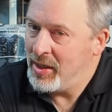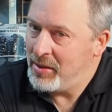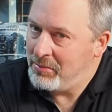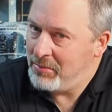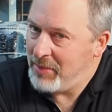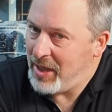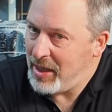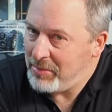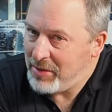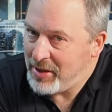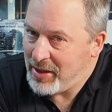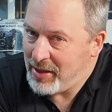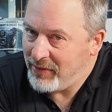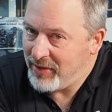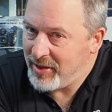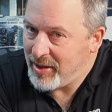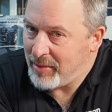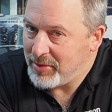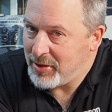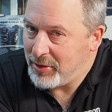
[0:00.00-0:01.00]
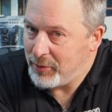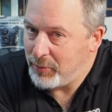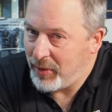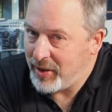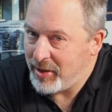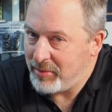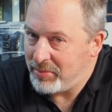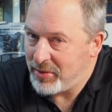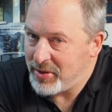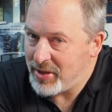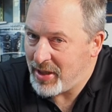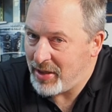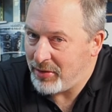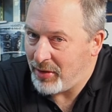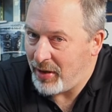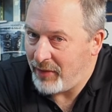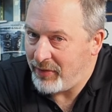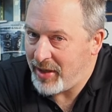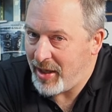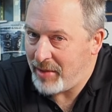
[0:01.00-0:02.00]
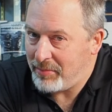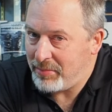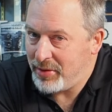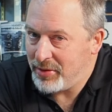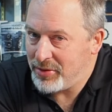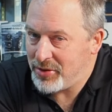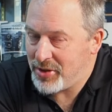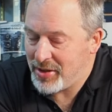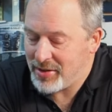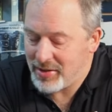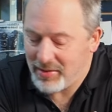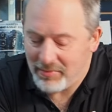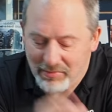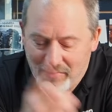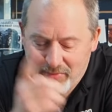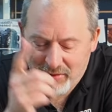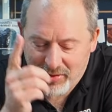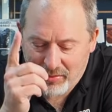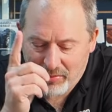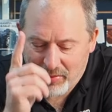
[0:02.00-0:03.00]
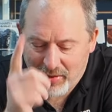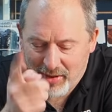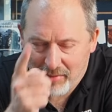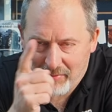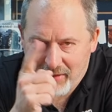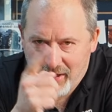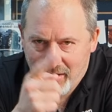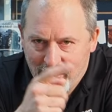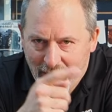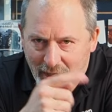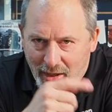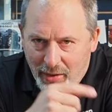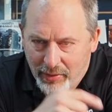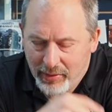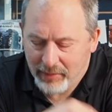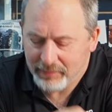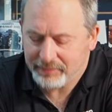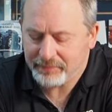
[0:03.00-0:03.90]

maybe even up to 20% off that purchase. So come on down.